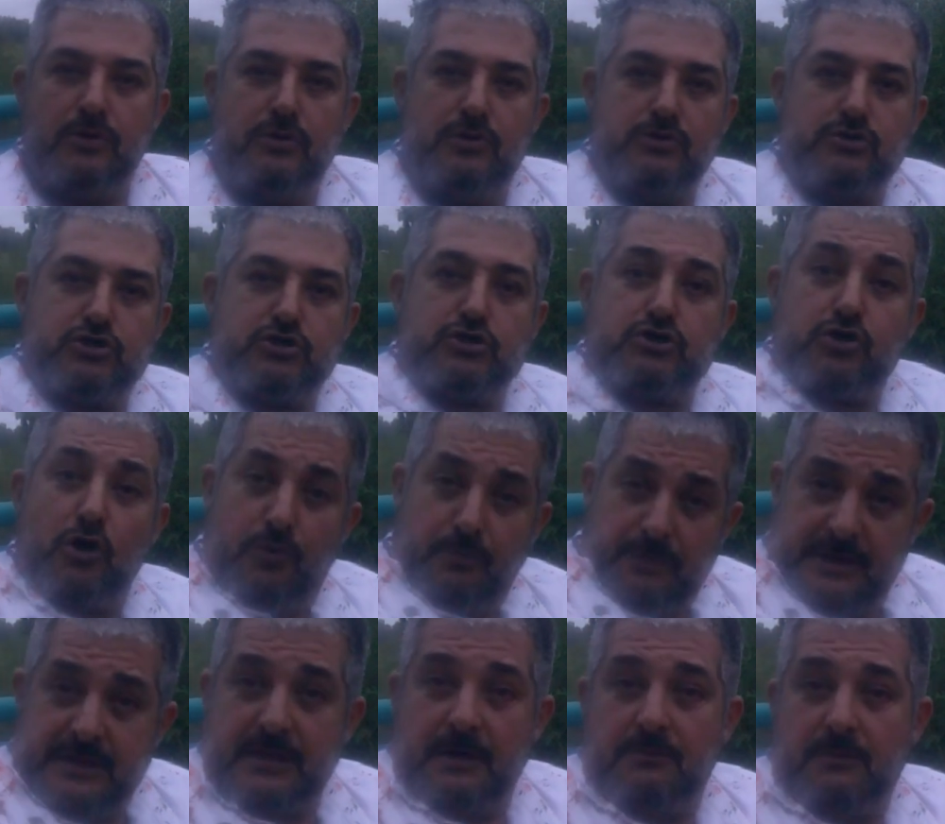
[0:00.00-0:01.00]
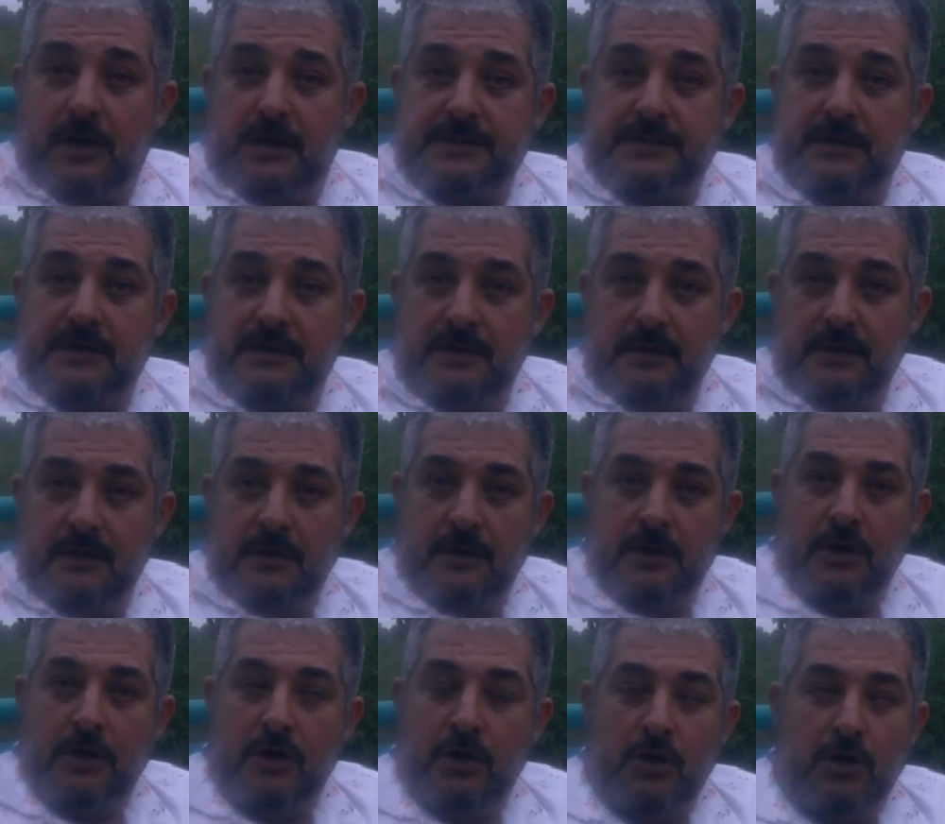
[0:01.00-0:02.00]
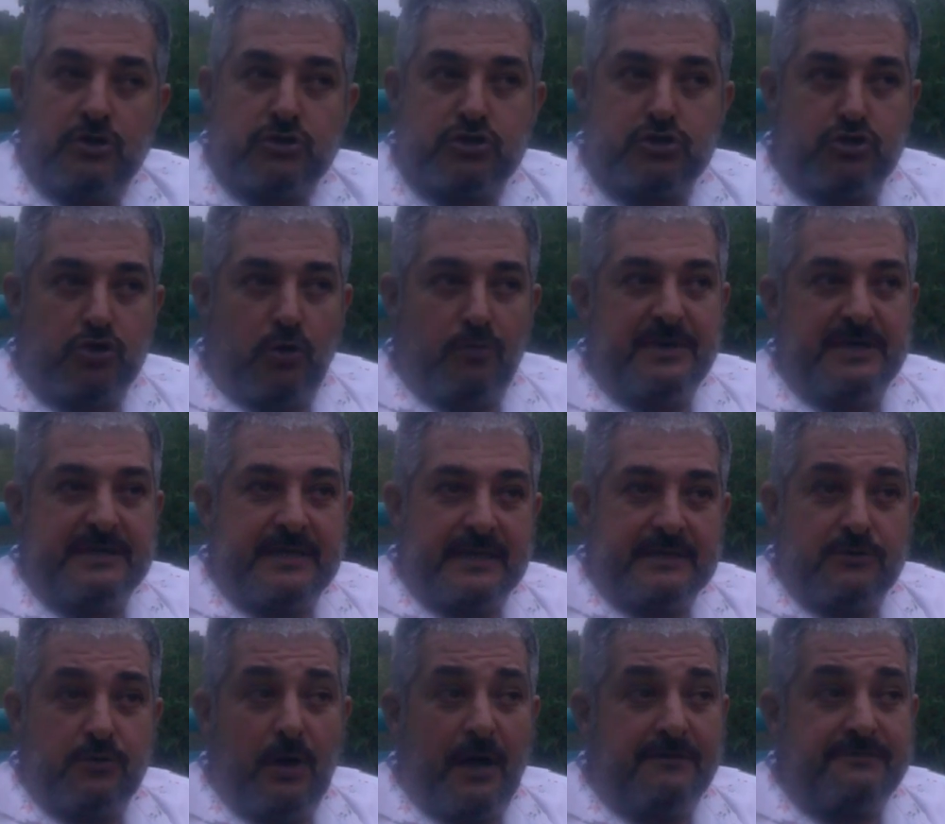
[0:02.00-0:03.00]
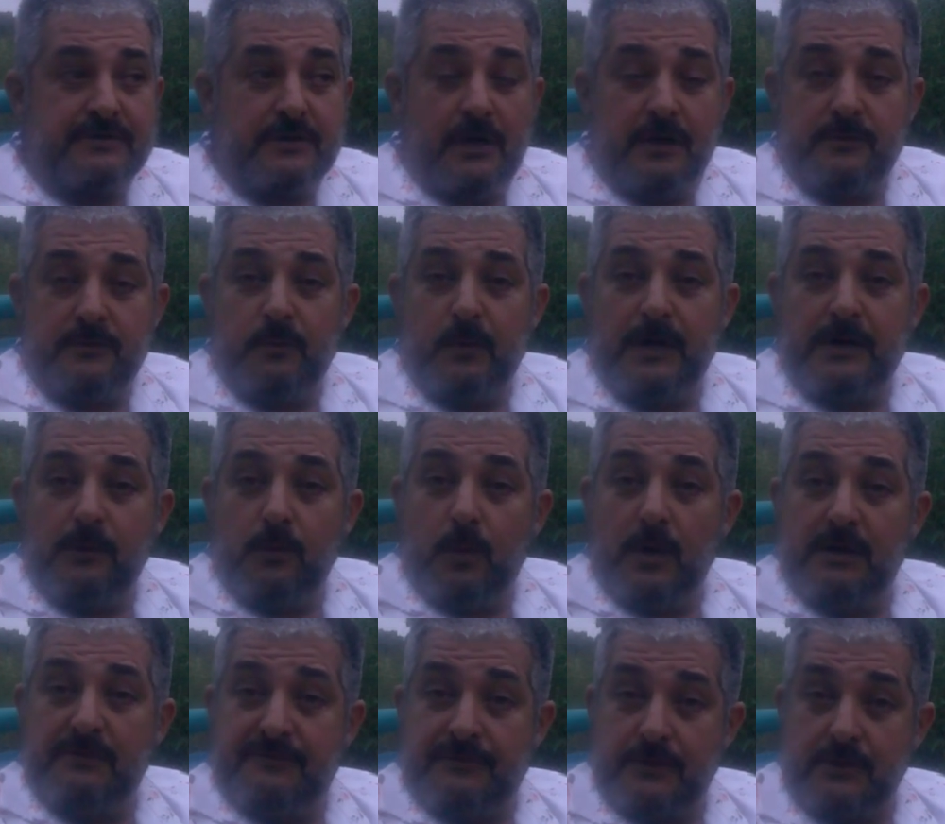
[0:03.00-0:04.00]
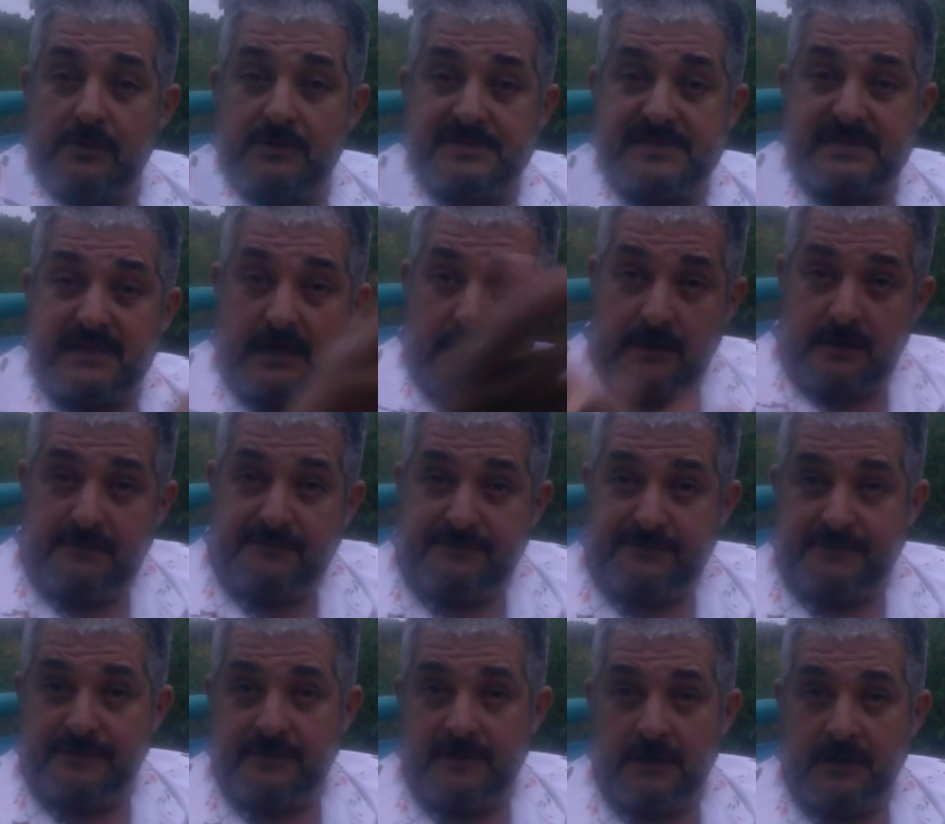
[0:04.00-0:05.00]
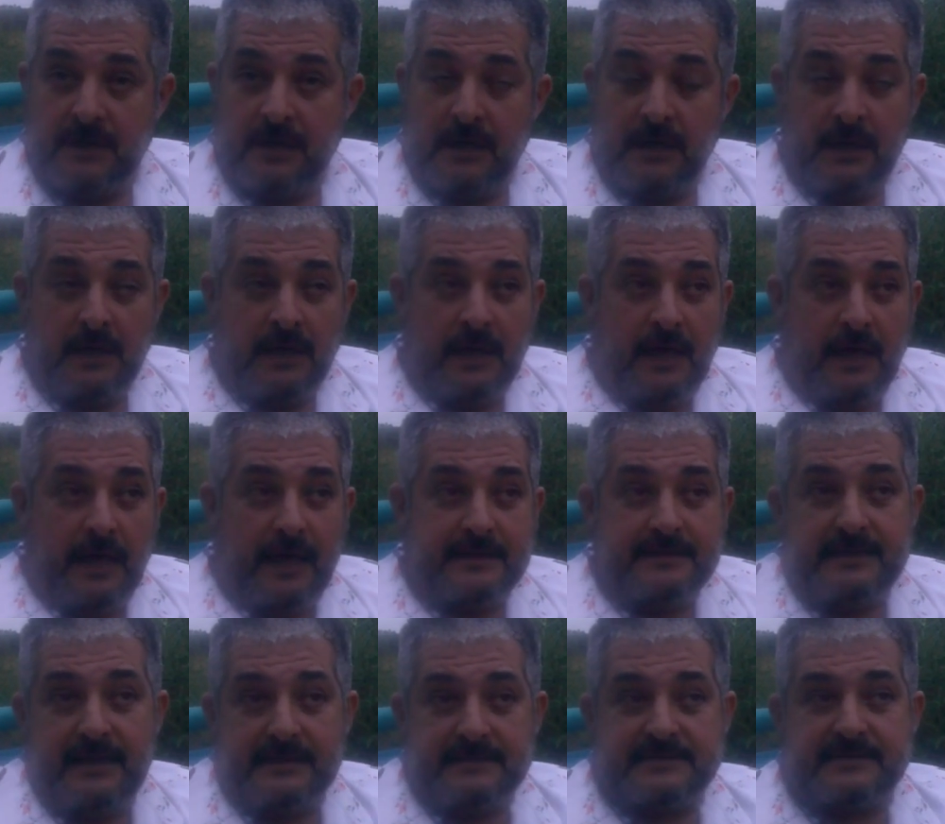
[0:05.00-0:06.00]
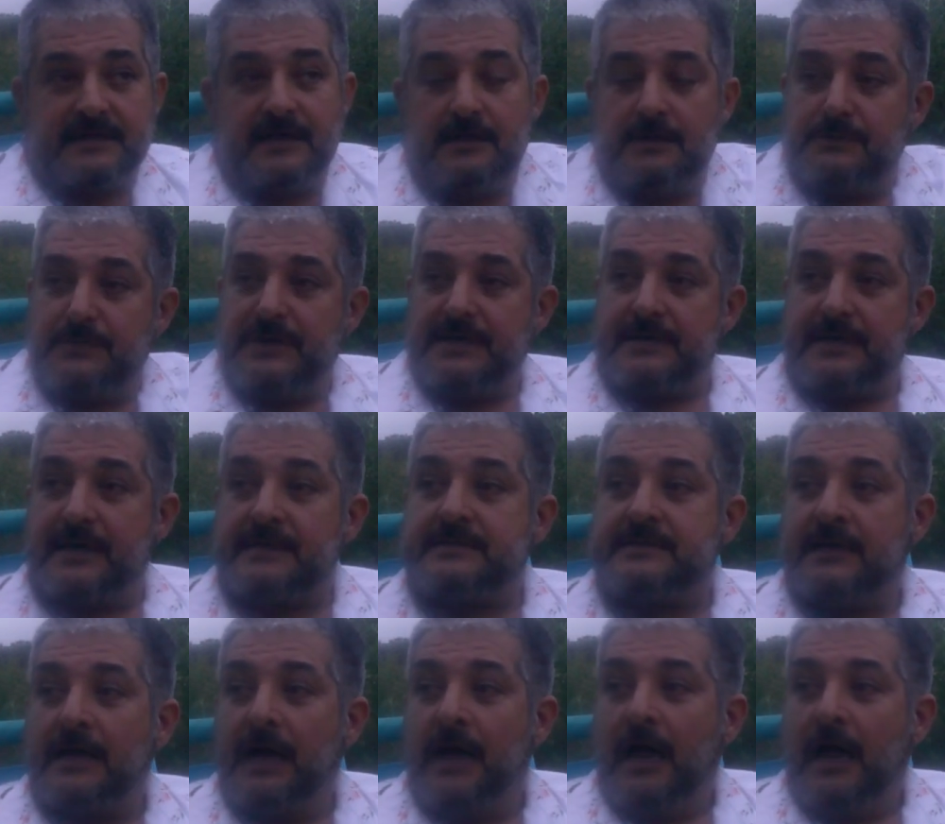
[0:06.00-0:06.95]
show me the money show me that you have done very well for yourself and then tell me that